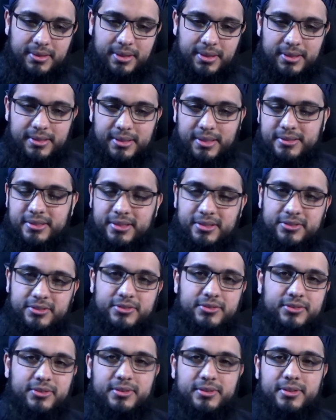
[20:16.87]

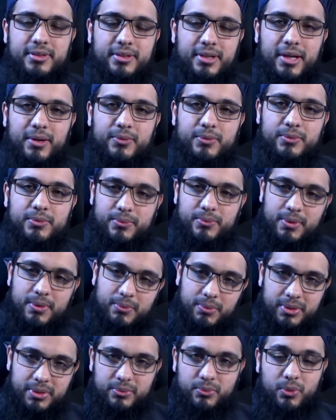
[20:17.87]
indentations in the ground
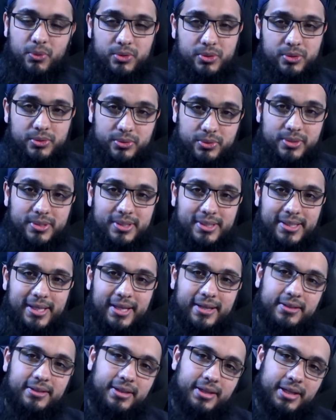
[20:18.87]
where water could
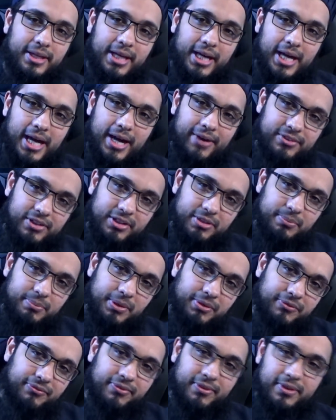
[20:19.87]
collect after a
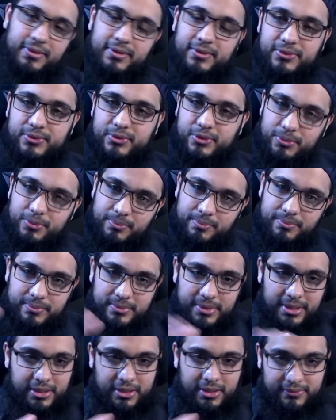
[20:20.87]
big flood has come,
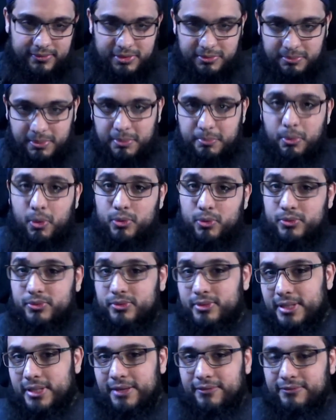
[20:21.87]
like you have these big
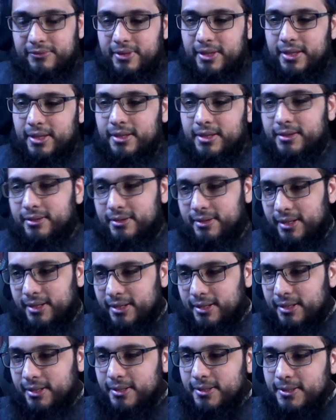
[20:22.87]
ponds left there,
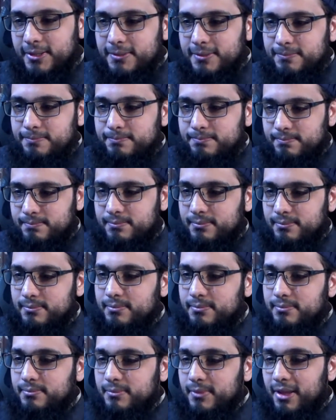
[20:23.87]
right?
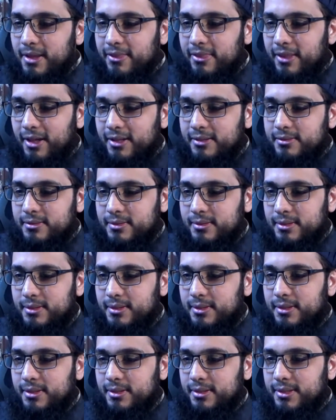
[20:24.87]
That
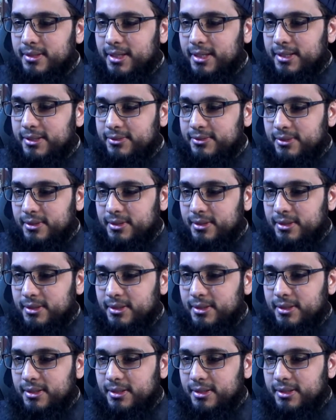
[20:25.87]
is
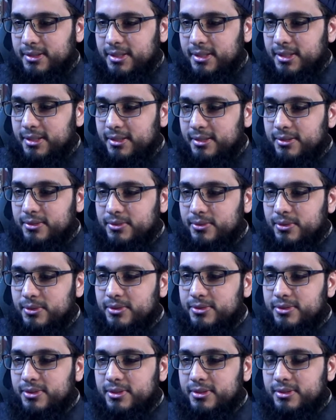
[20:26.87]
a ghadir. So
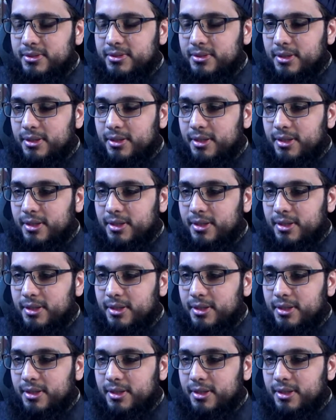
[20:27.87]
he says